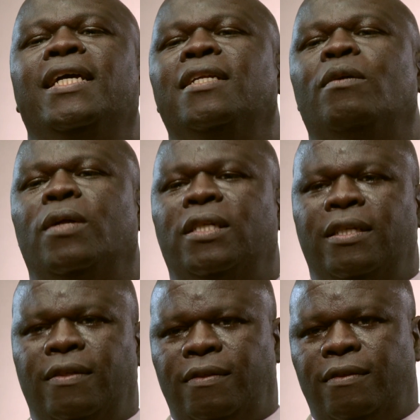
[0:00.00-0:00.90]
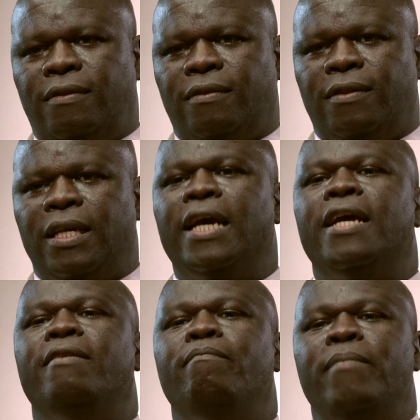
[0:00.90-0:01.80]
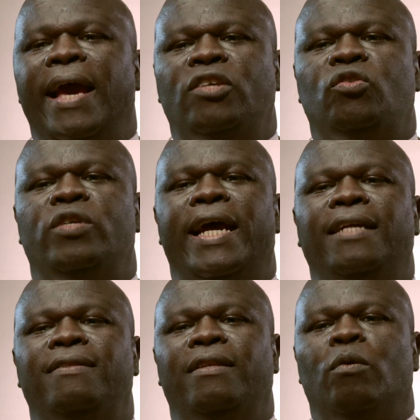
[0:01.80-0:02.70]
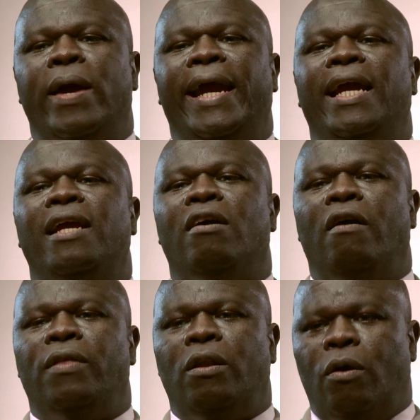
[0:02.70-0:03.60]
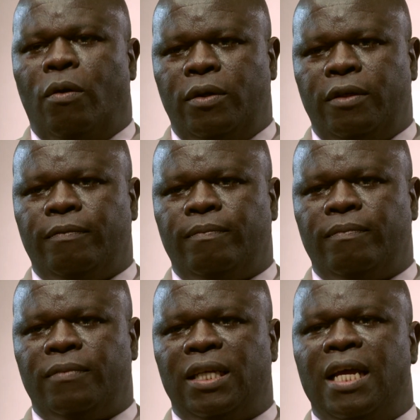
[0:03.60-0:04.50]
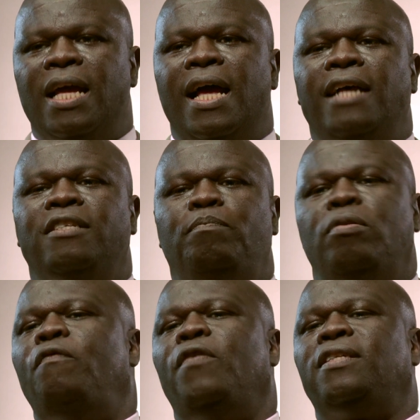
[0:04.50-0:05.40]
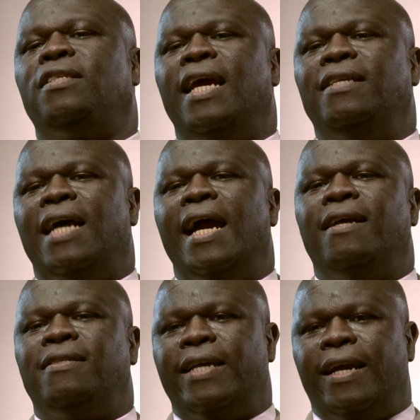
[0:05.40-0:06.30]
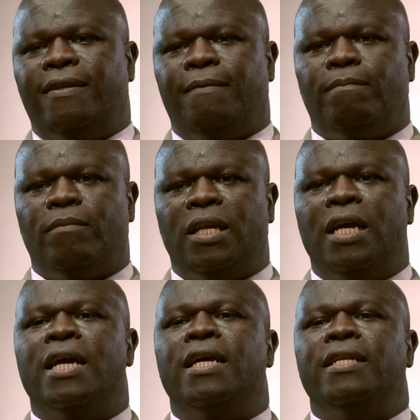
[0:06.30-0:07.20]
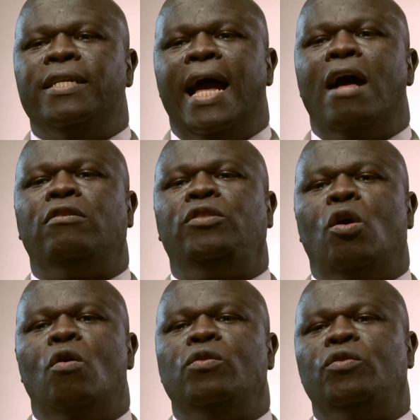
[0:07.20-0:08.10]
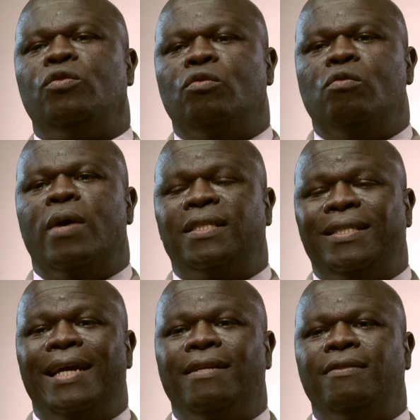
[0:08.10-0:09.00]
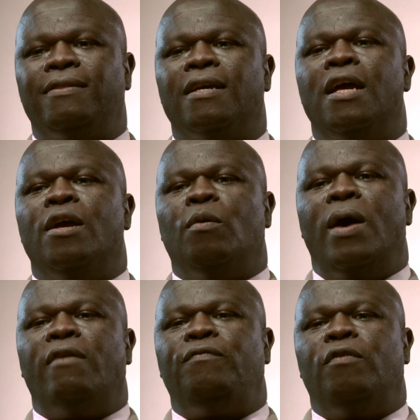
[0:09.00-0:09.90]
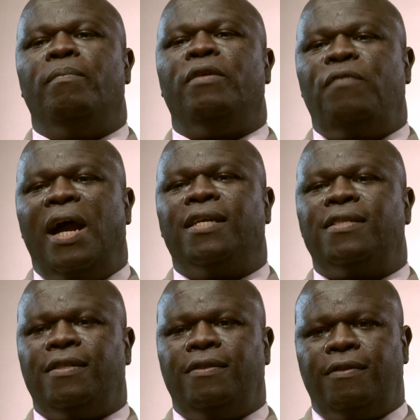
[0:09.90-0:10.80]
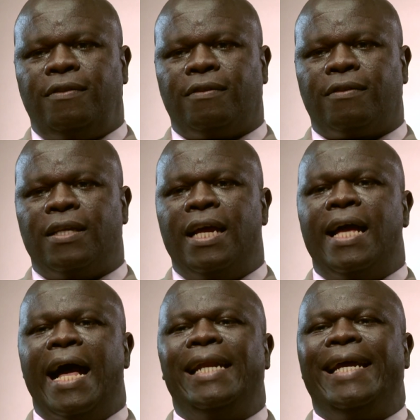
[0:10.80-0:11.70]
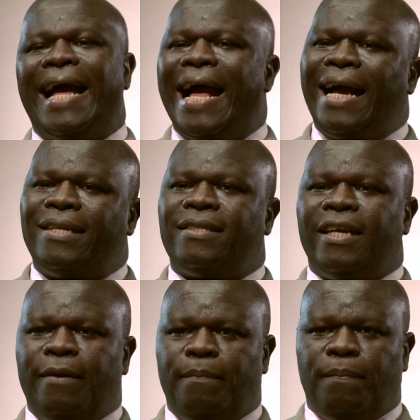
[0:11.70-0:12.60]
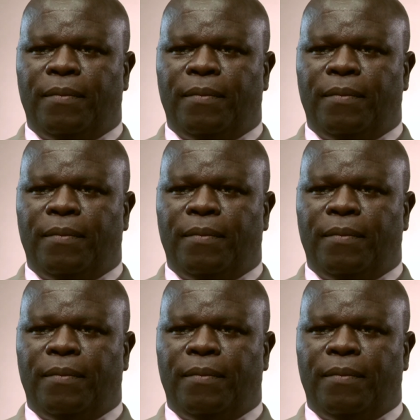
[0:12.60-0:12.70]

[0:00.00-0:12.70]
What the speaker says: in the wilderness, 'Make straight the way of the Lord.' As the prophet Isaiah said, 'Now those who were sent were from the Pharisees.' And they asked him,